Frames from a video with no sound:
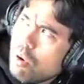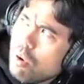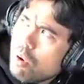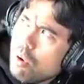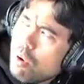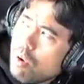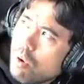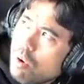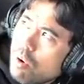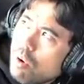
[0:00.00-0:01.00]

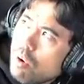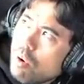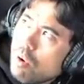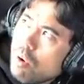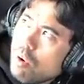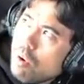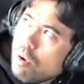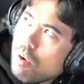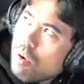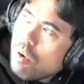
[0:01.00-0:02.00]

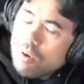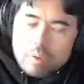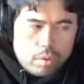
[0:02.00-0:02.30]
[no speech]